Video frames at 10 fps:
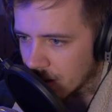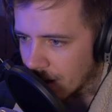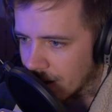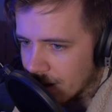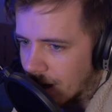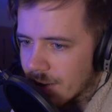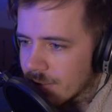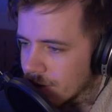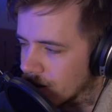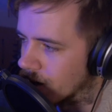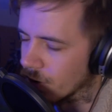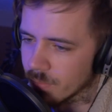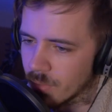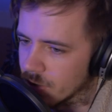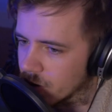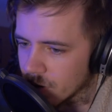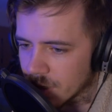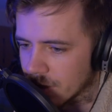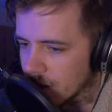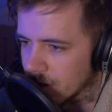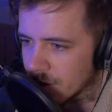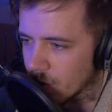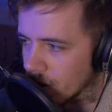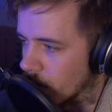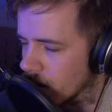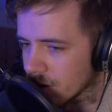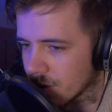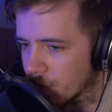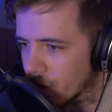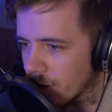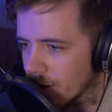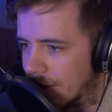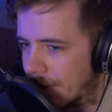Martin Scorsese can say what he wants, but